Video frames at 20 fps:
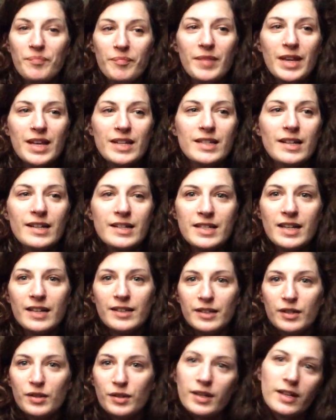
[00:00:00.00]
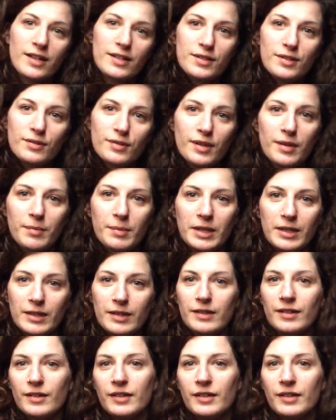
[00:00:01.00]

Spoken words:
Yes, Alexandra. Okay, so come here.